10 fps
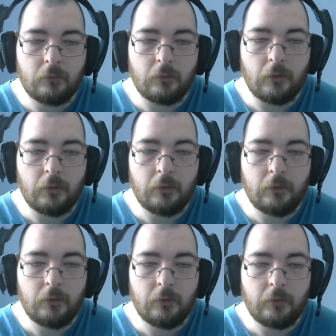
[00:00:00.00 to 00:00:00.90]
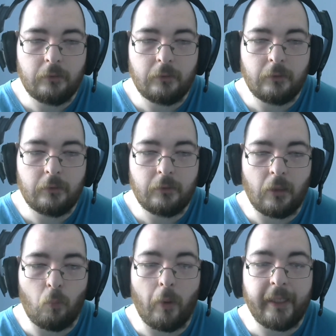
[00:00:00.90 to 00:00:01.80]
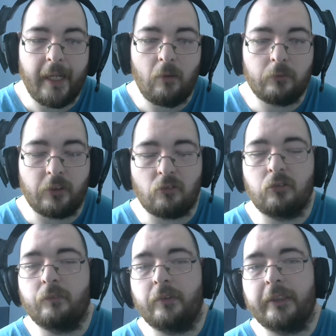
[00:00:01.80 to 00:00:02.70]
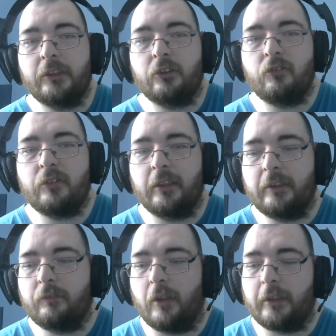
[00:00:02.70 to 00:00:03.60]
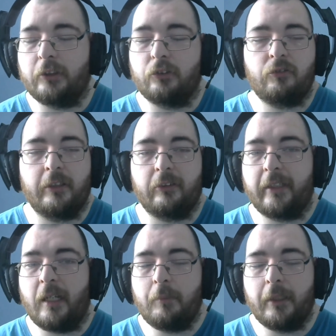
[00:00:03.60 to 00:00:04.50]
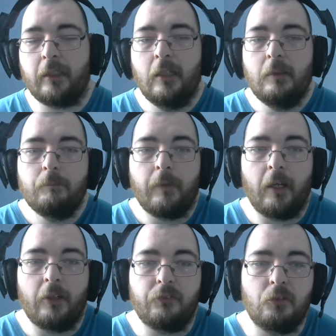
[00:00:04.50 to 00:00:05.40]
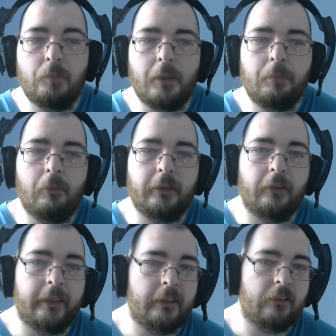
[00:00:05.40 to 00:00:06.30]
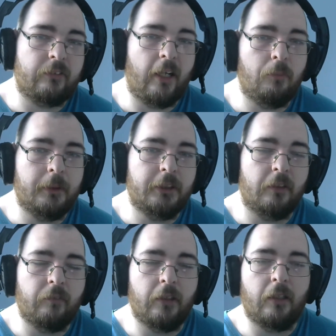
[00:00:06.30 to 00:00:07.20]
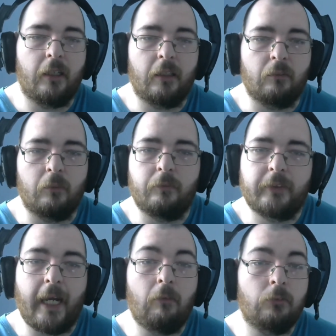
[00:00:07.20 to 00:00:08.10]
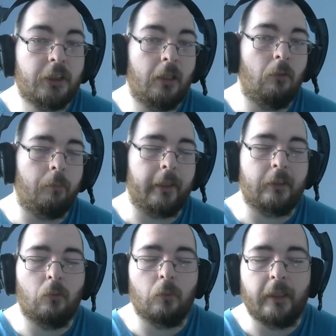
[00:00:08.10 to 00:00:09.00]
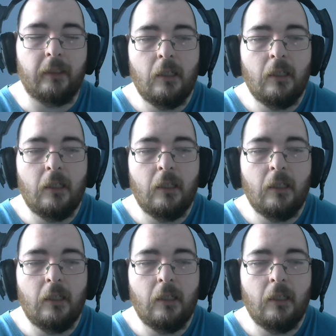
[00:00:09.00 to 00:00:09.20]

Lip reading: A Way Out does look very interesting, an interesting dynamic. Two people, and you need to help each other with couch co-op, I call it,